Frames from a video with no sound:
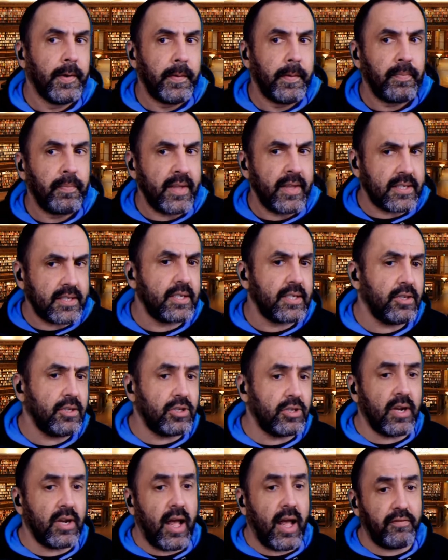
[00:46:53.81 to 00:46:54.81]
this, you
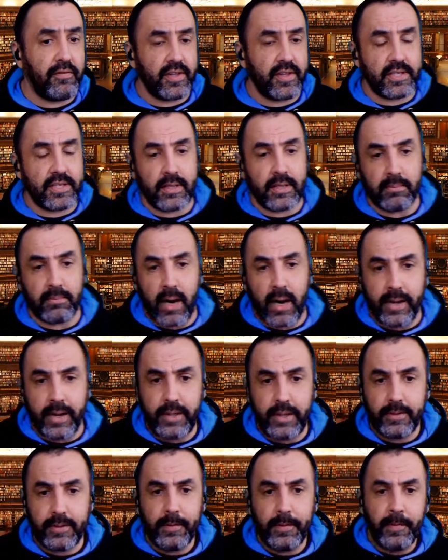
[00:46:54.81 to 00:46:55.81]
should have this in
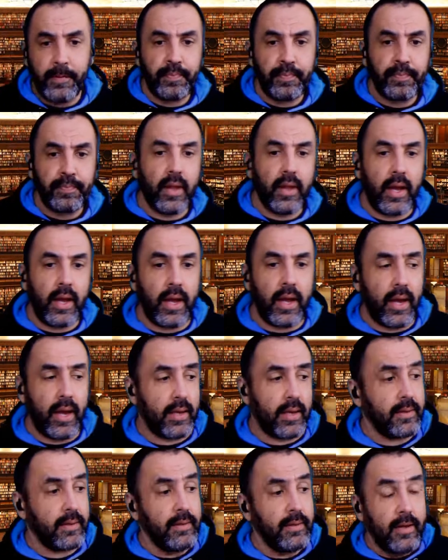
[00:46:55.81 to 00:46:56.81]
mind,
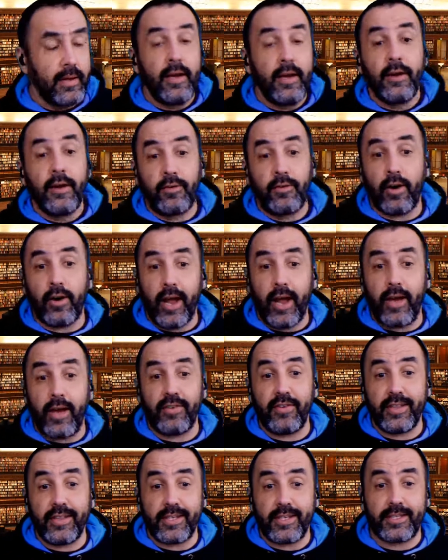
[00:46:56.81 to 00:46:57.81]
and for
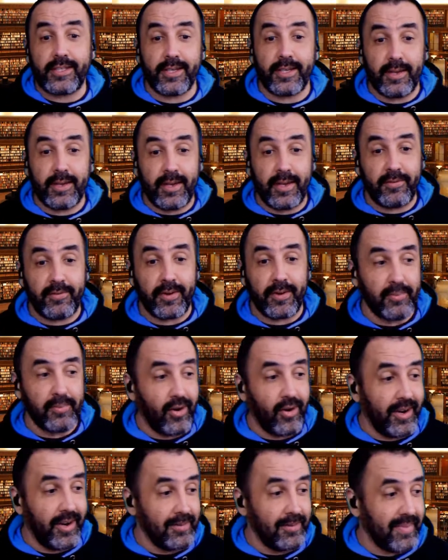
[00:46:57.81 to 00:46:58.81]
having this even
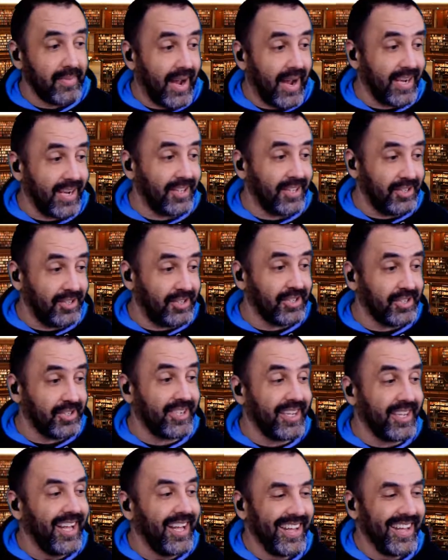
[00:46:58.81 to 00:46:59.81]
more in mind, you
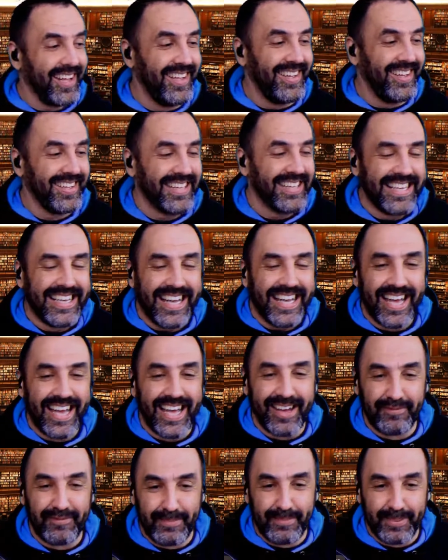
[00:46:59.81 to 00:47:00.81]
should
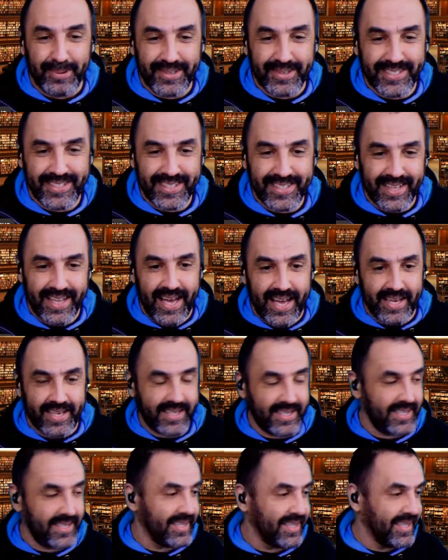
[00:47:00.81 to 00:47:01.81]
have books
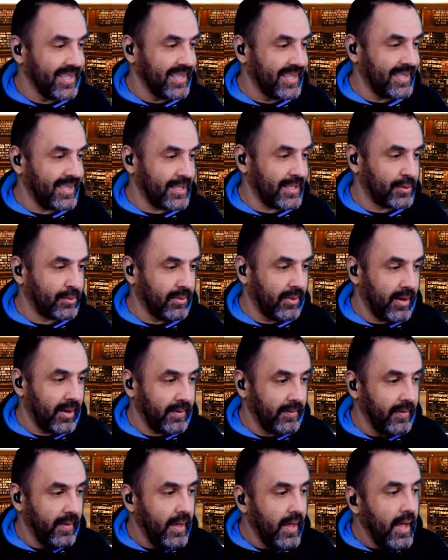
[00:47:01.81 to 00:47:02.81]
like this one.
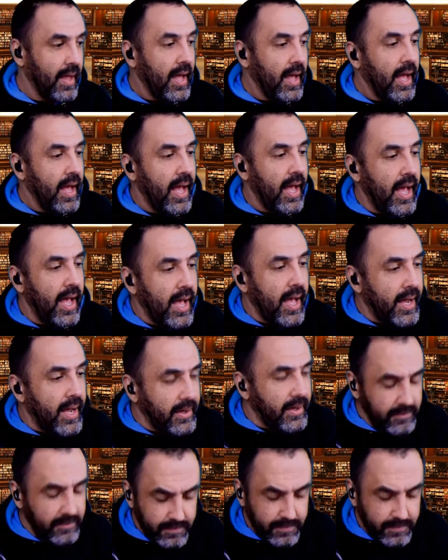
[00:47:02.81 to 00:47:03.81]
And